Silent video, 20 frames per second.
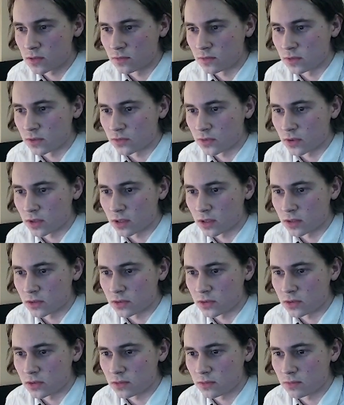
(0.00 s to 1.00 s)
with a
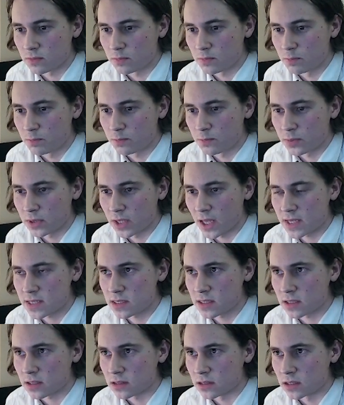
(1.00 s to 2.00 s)

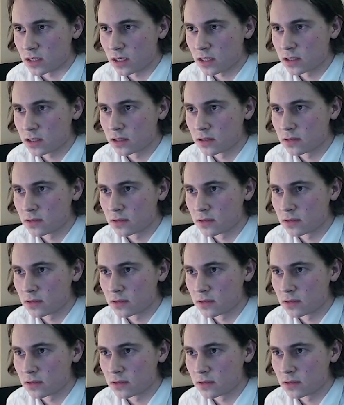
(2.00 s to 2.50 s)
plastic duck.